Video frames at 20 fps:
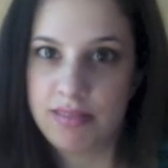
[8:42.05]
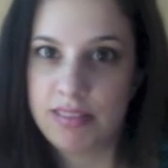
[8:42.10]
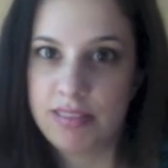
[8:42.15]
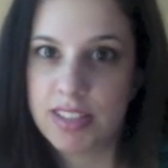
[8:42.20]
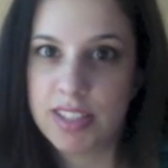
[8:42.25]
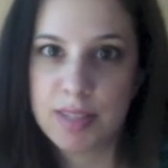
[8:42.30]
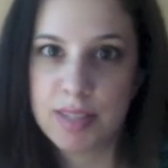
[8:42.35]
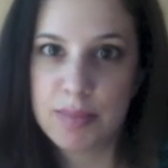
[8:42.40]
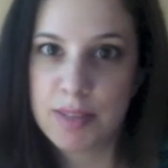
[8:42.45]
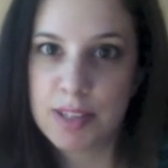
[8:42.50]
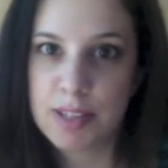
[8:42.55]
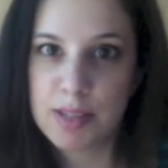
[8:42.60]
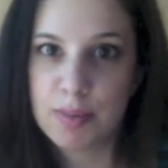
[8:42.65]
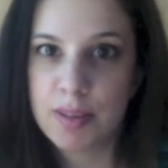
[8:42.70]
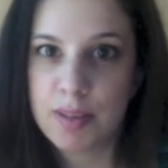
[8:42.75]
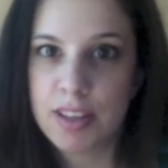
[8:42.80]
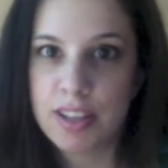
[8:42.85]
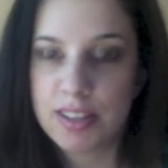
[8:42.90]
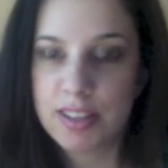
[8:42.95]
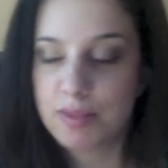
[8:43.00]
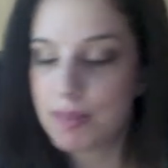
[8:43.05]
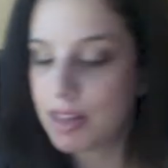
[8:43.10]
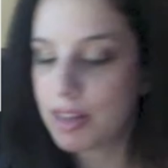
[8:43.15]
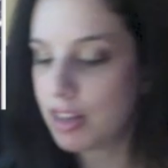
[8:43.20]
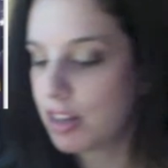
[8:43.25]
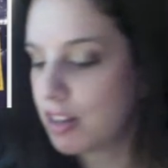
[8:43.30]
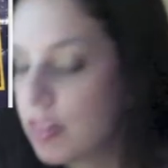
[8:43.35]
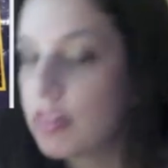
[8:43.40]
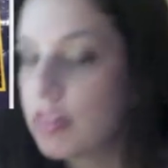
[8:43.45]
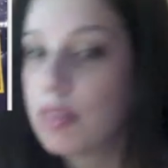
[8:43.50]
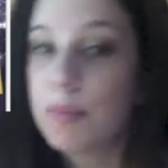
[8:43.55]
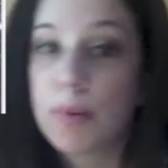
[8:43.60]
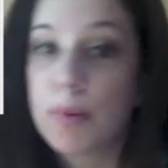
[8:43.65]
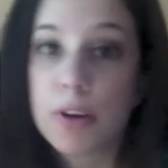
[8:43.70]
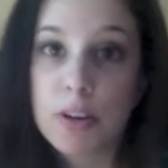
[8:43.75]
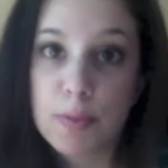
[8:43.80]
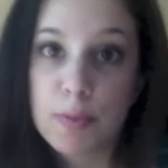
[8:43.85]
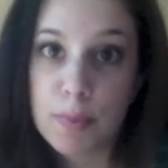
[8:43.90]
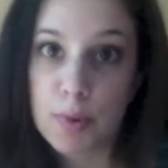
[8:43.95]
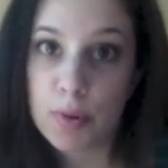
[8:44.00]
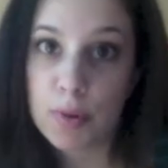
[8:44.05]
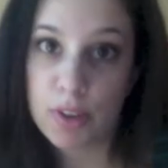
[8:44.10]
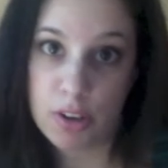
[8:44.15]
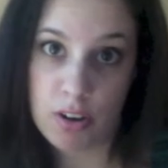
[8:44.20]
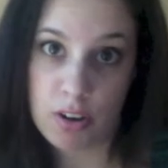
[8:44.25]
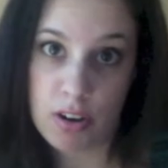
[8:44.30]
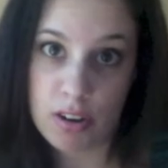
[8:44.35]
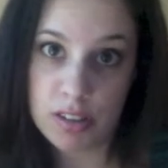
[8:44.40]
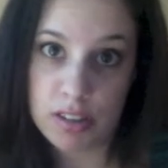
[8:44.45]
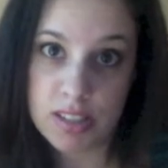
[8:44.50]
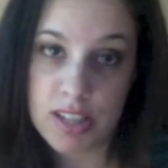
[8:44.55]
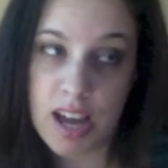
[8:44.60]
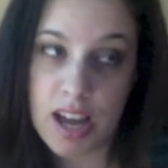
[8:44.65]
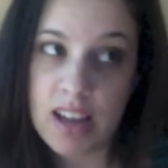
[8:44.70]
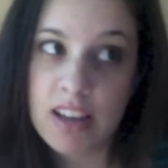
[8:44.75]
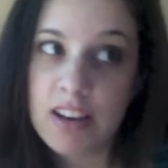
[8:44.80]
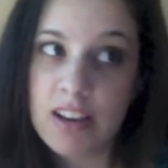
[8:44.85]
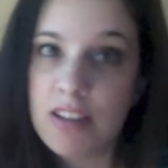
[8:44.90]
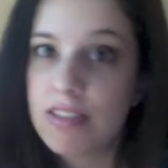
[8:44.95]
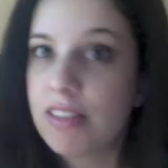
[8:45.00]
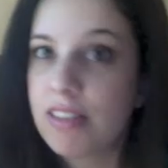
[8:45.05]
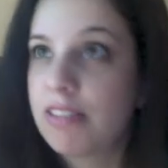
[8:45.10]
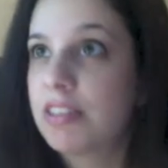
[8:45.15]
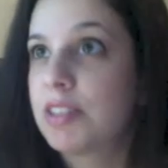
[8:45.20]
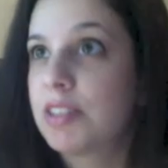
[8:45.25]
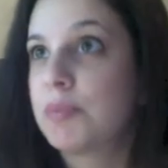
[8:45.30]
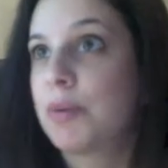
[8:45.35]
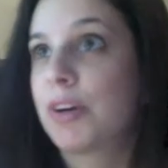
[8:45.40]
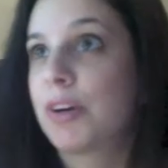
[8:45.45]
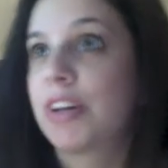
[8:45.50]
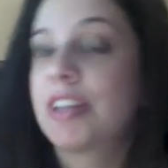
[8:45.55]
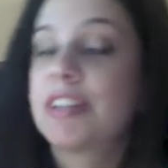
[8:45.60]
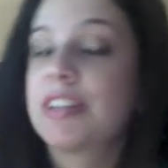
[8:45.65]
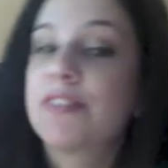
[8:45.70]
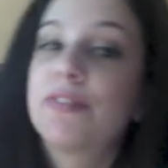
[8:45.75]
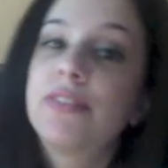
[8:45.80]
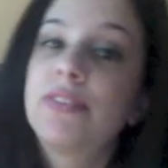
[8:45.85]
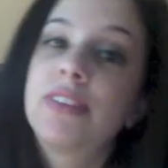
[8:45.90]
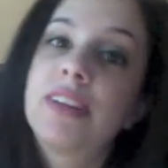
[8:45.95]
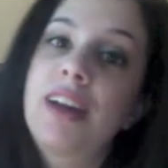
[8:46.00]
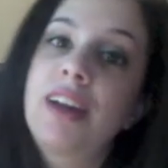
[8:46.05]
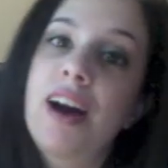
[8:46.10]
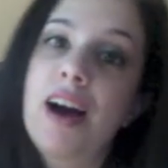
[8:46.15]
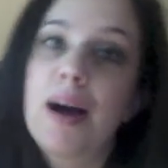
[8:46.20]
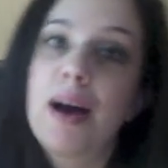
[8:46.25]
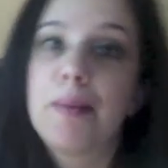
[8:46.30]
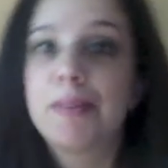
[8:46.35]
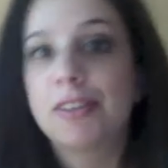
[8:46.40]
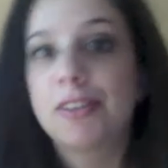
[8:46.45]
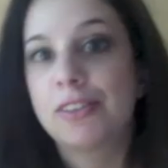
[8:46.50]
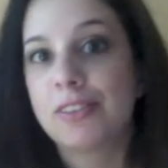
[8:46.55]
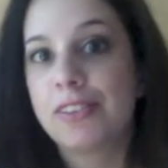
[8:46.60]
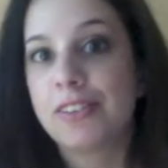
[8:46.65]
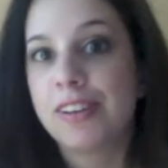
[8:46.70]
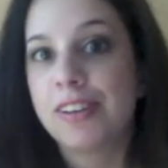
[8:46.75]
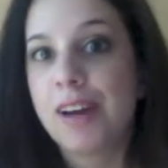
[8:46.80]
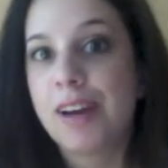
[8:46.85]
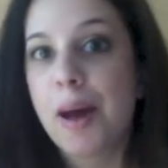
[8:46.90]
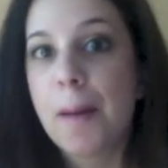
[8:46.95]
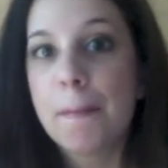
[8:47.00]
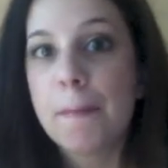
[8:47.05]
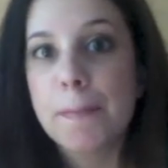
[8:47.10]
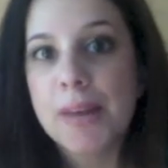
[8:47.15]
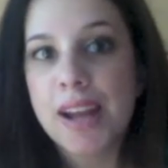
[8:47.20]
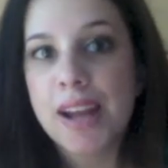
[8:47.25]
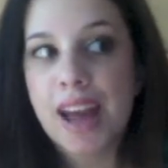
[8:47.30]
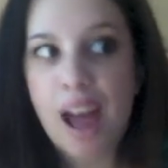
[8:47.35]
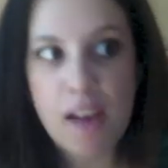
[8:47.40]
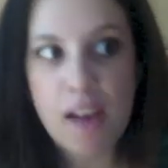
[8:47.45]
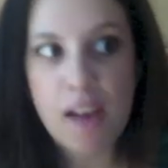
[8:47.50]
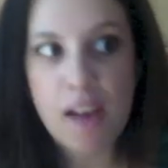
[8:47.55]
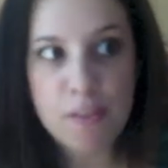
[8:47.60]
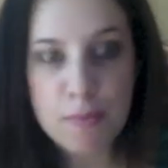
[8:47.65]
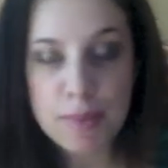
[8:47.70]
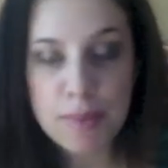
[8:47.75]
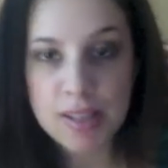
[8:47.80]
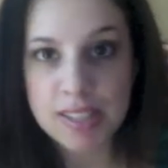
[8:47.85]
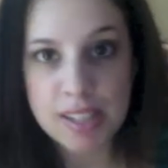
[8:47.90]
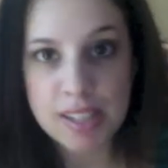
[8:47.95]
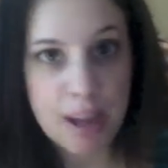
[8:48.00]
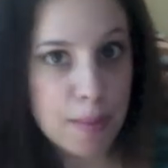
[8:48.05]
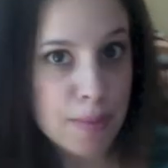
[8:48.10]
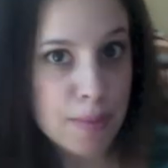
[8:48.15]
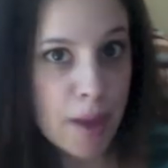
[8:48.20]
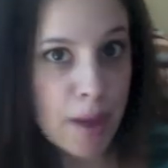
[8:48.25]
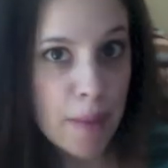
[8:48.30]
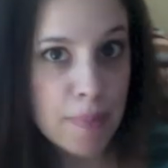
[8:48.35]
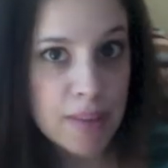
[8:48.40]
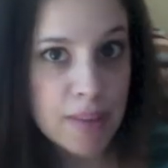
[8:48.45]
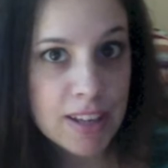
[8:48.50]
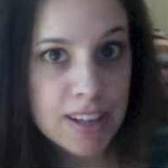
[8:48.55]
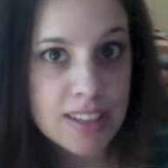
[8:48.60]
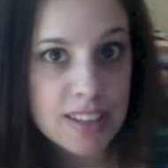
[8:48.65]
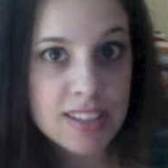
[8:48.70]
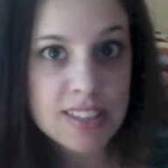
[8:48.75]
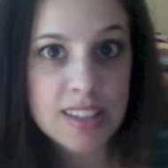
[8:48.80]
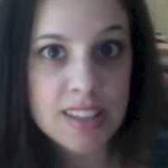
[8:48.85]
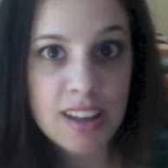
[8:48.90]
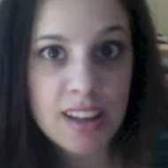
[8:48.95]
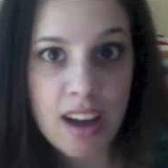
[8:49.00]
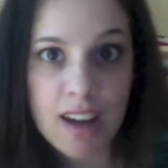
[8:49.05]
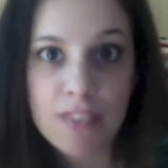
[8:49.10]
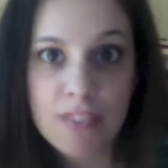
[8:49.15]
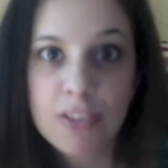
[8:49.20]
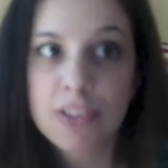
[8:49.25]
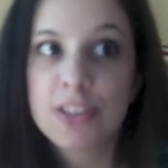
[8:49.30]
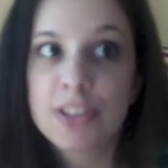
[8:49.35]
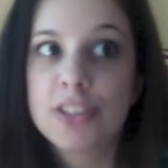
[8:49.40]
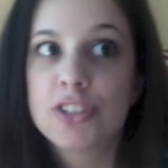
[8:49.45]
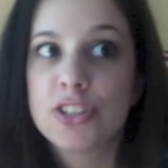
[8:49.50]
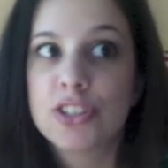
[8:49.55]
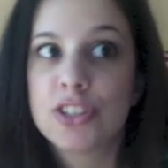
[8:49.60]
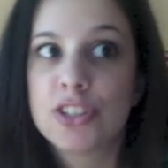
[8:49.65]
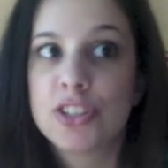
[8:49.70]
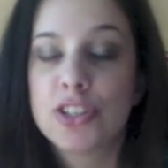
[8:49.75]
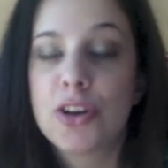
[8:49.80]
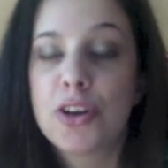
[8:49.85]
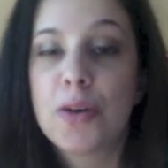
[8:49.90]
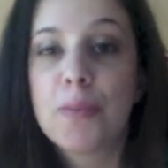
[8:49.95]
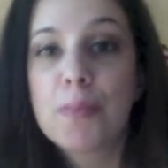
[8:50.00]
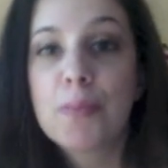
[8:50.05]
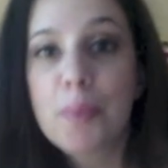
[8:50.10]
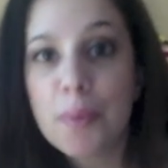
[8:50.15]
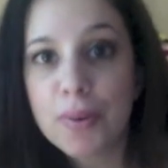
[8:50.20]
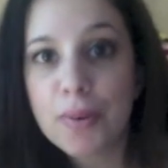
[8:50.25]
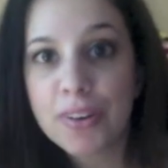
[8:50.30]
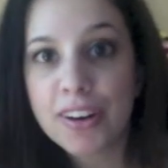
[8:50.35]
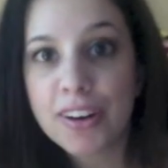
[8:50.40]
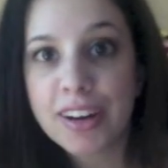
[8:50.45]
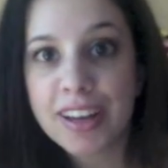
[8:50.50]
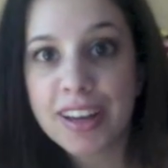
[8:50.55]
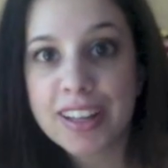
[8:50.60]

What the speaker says: Can somebody explain that to me? The Book of Broken Hearts. I hear that this book is phenomenal, but I haven't picked it up yet because the cover is just so boring.